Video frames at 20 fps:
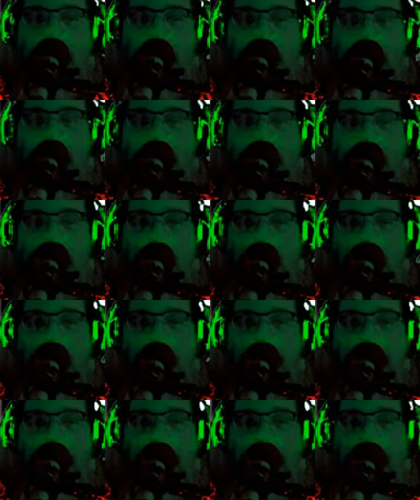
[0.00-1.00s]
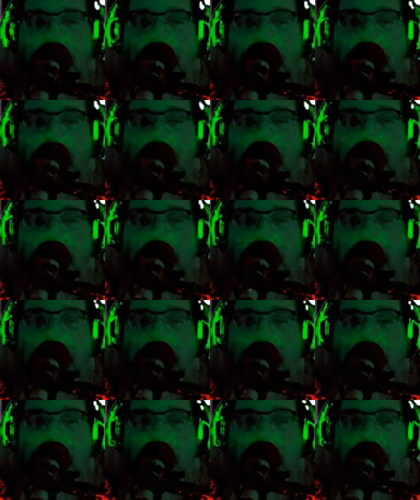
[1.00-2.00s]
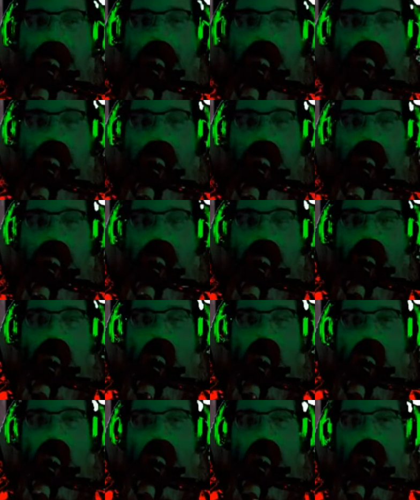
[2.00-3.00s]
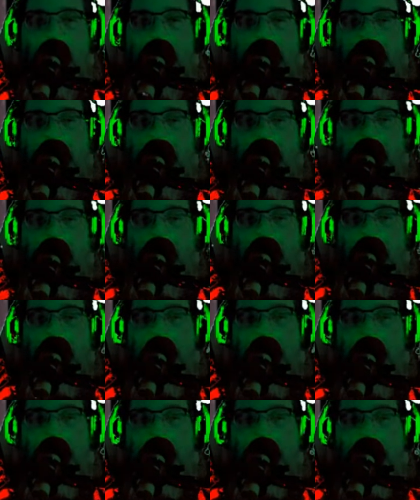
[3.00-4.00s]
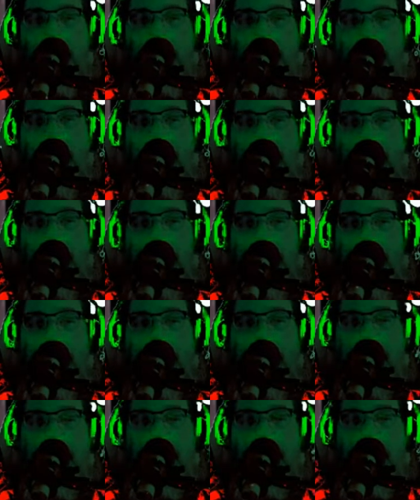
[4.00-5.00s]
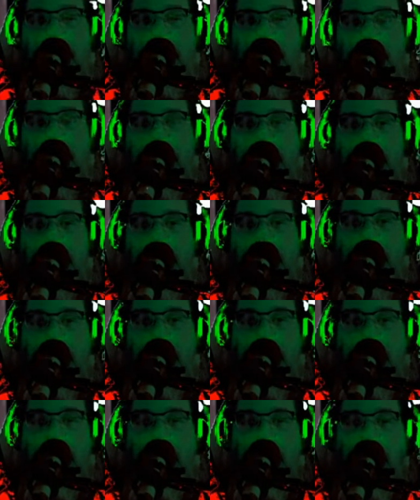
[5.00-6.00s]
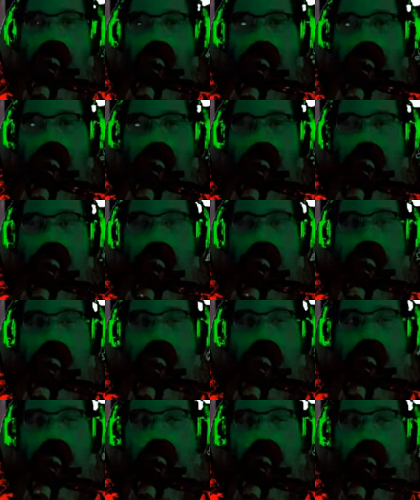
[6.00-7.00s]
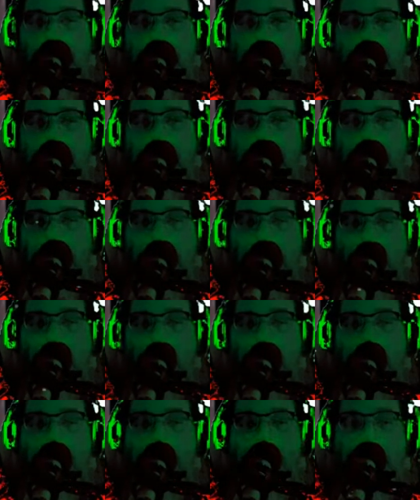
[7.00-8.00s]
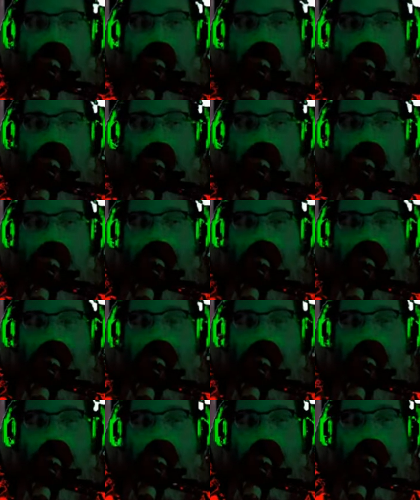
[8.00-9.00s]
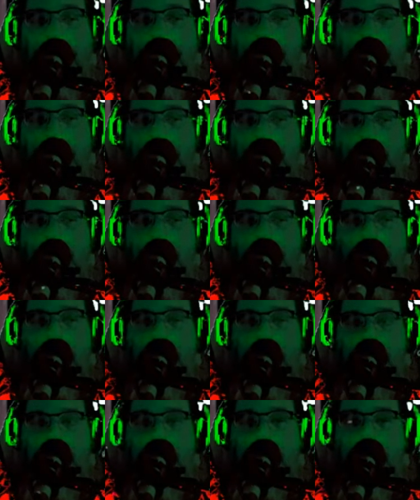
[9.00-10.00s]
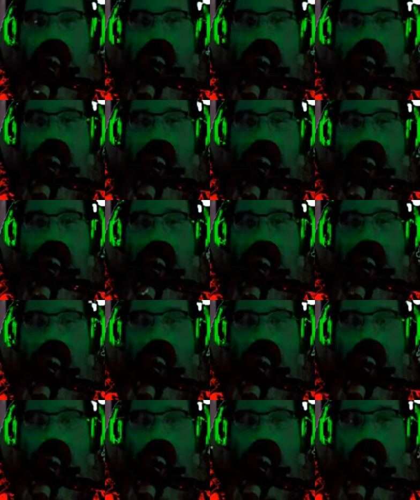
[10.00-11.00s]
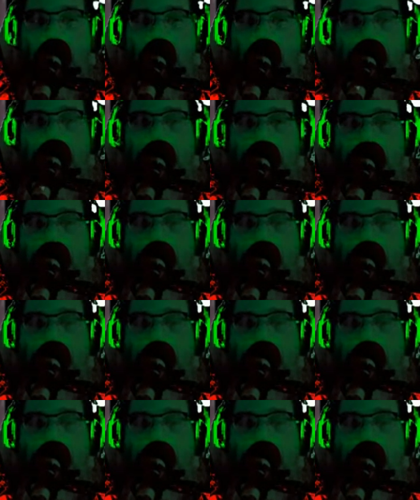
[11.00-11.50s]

most of her life dealing with the daily worries of how much money she has. Like, she's just one of us, man. She's just one of the poors. Like, fundamental, she's one of us. The poors.